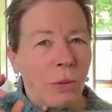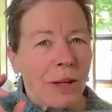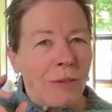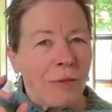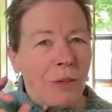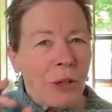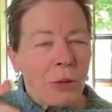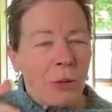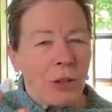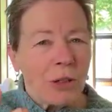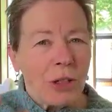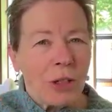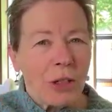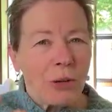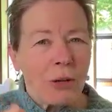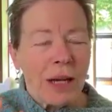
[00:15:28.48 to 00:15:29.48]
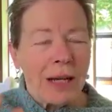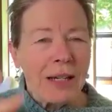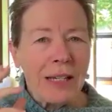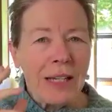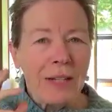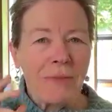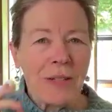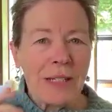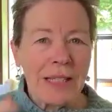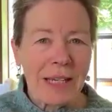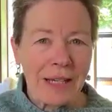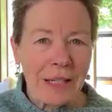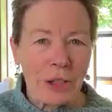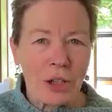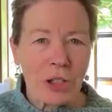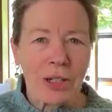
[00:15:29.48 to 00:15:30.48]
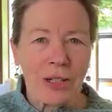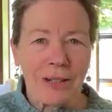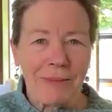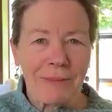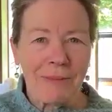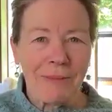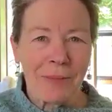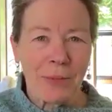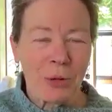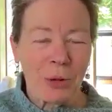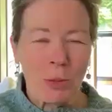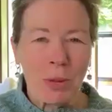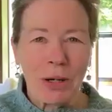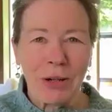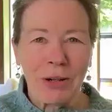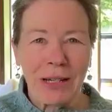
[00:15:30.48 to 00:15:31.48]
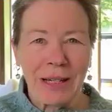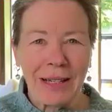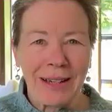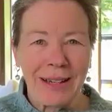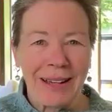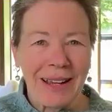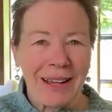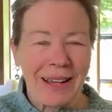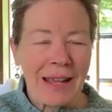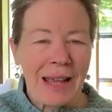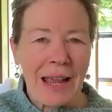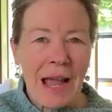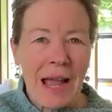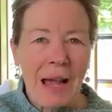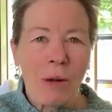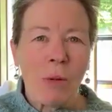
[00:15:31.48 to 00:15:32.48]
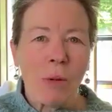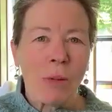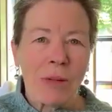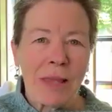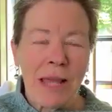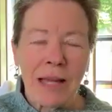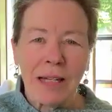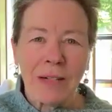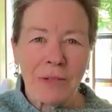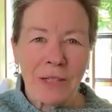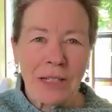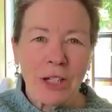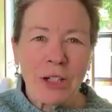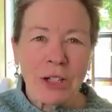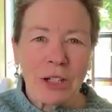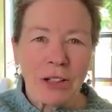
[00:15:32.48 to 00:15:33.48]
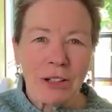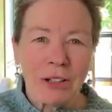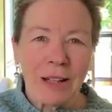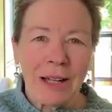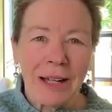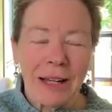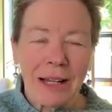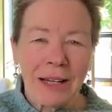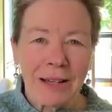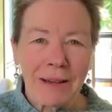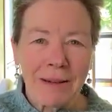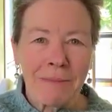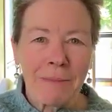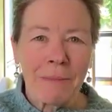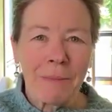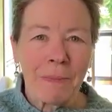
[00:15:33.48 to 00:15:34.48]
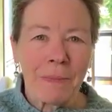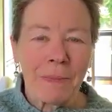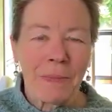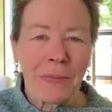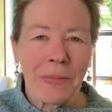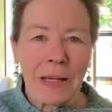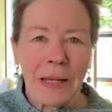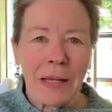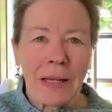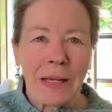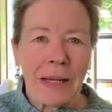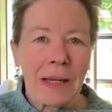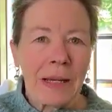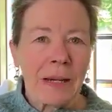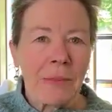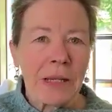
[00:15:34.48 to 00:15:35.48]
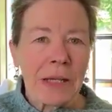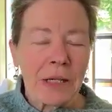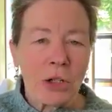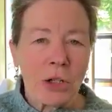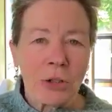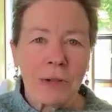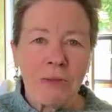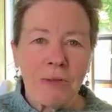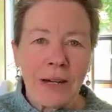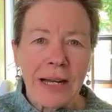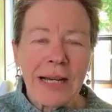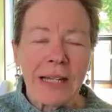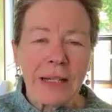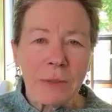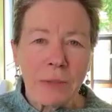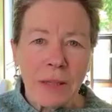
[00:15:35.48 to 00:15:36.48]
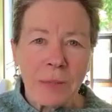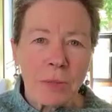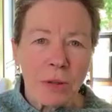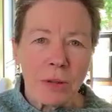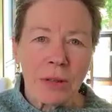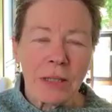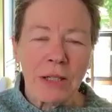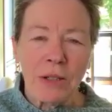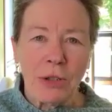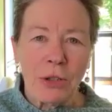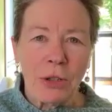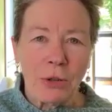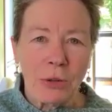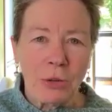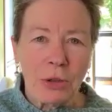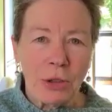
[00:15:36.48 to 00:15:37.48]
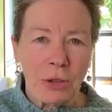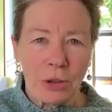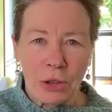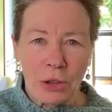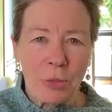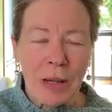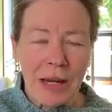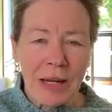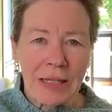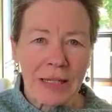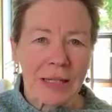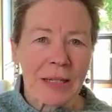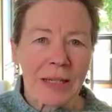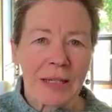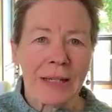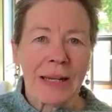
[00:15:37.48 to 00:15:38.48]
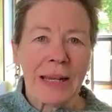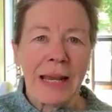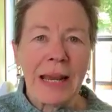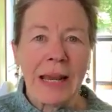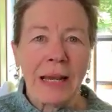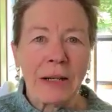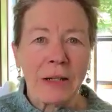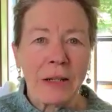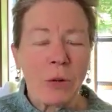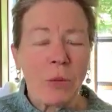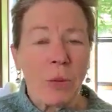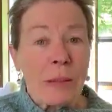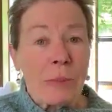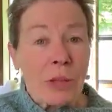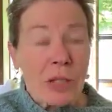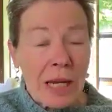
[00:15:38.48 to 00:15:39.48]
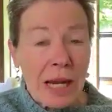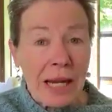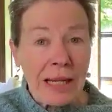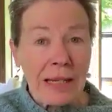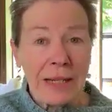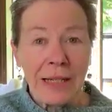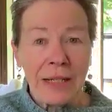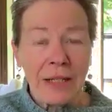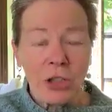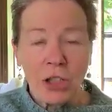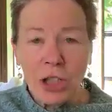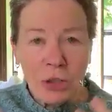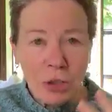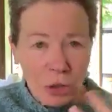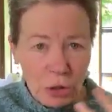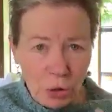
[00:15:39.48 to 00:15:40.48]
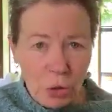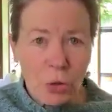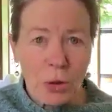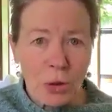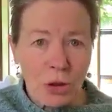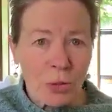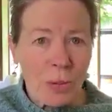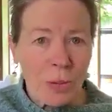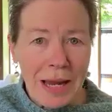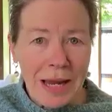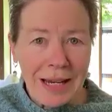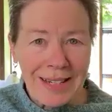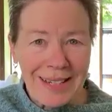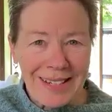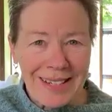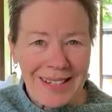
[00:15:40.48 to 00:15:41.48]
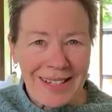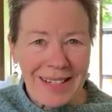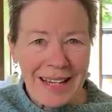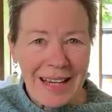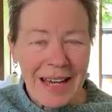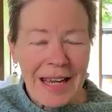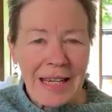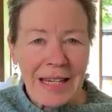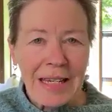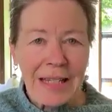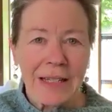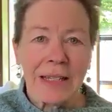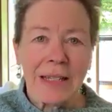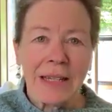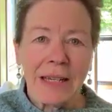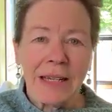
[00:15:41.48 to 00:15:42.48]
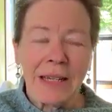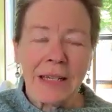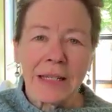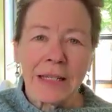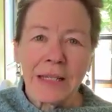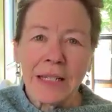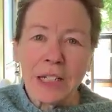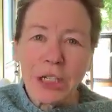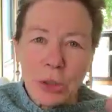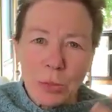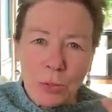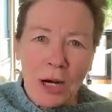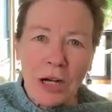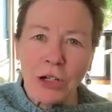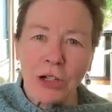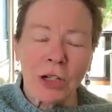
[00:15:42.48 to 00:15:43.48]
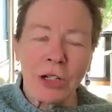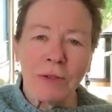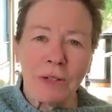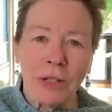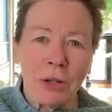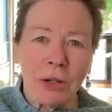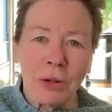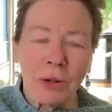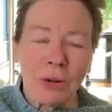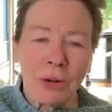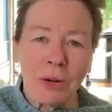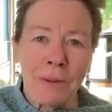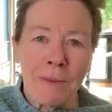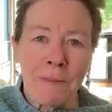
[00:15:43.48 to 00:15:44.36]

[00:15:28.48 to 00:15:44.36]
if you were to create an invitation to a party, what would that invitation look like? Because you're inviting people into your space, and a website is just your space. It's an expression of you.